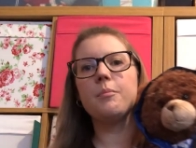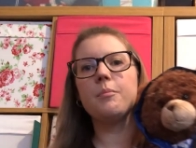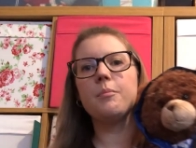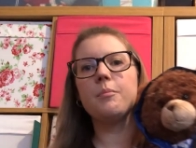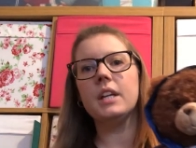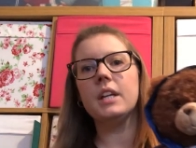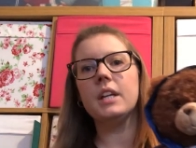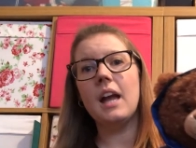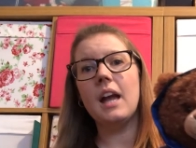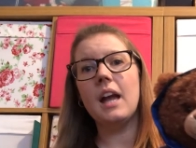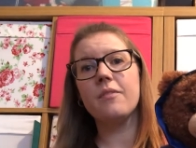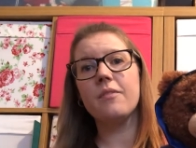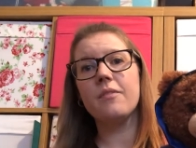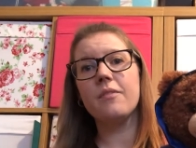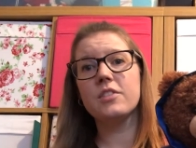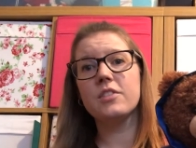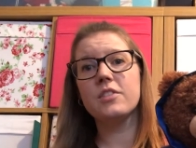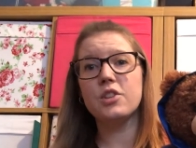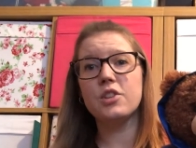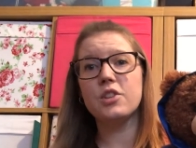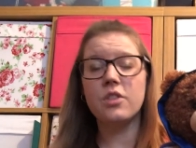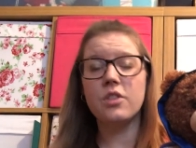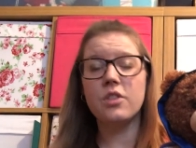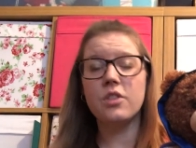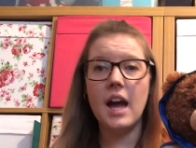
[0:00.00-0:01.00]
But yeah,
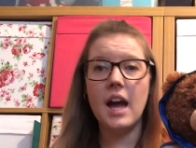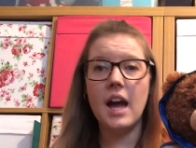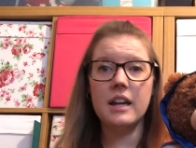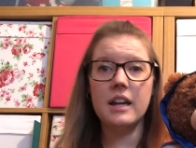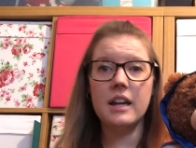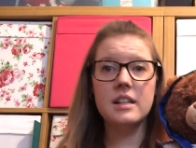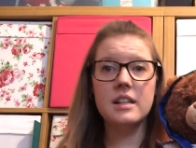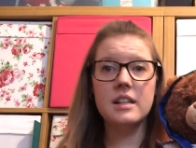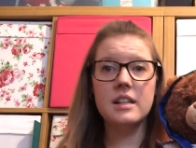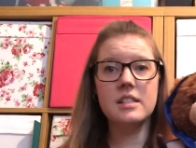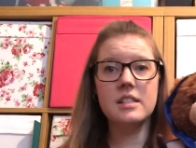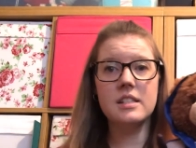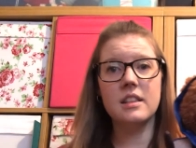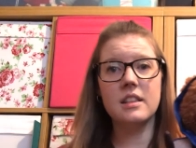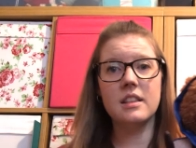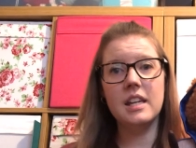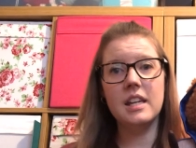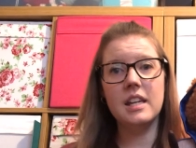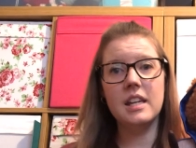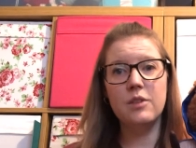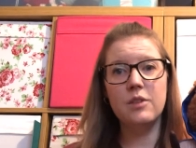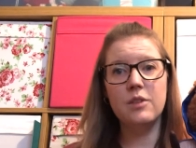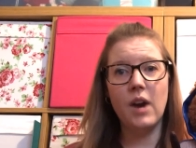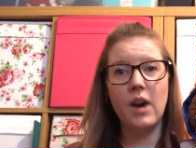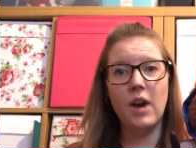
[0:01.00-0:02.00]
so that is
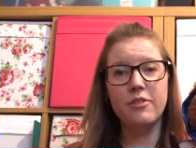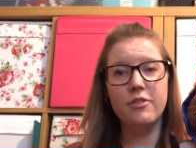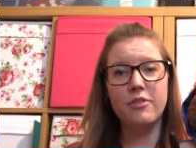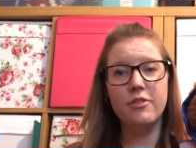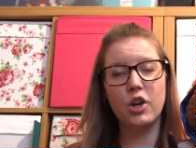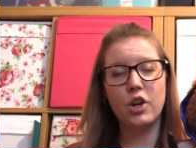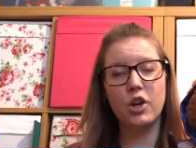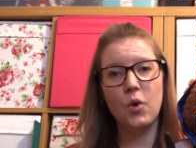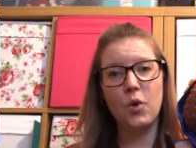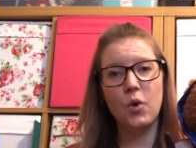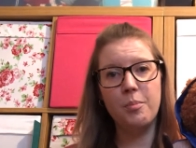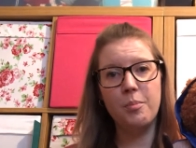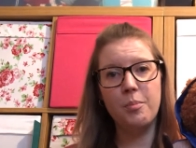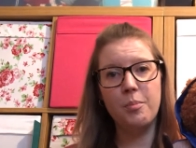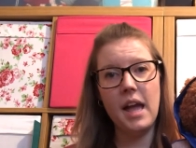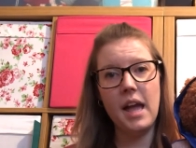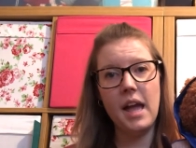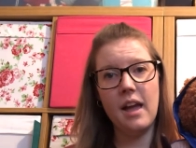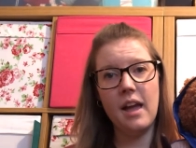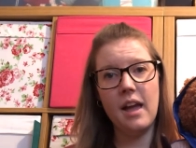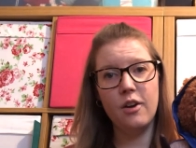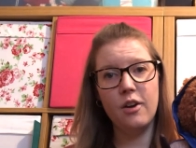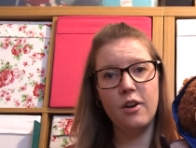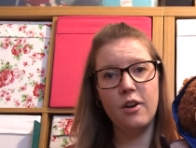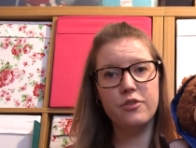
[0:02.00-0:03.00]
the Ravenclaw
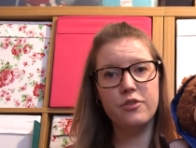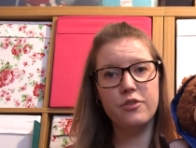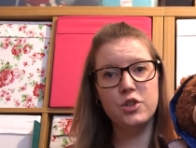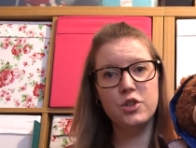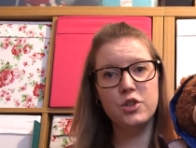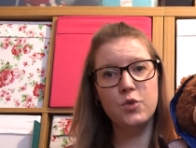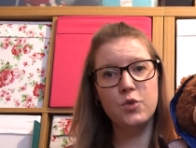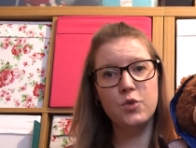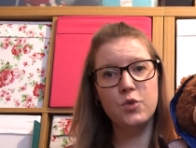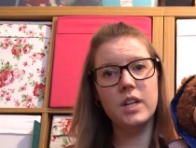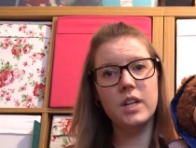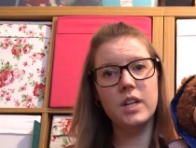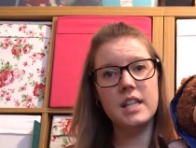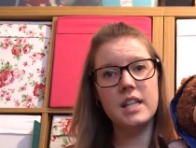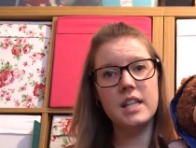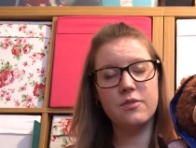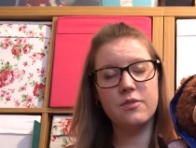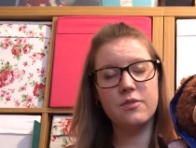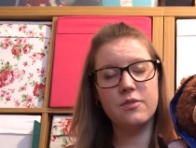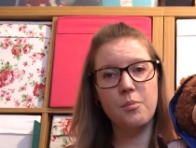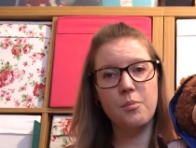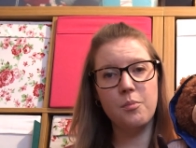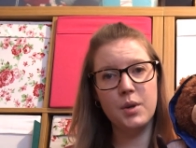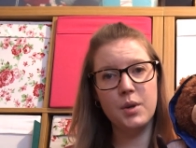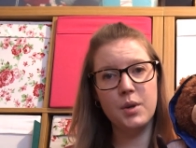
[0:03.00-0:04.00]
Bear of the new
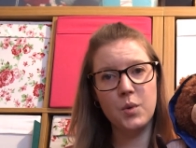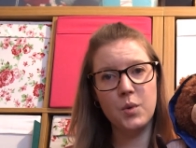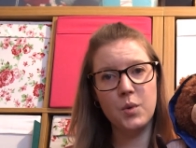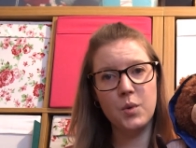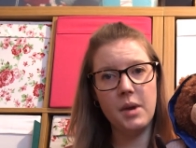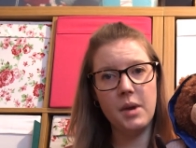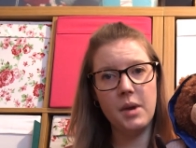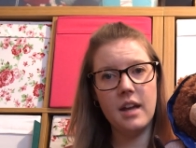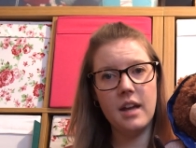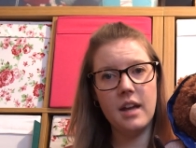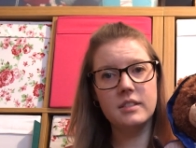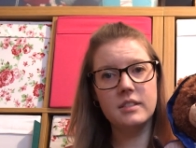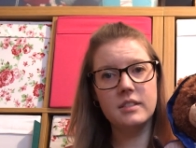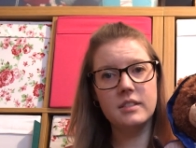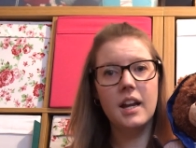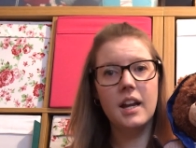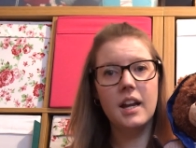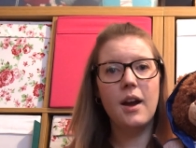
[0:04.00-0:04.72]
release from Build-A-Bear.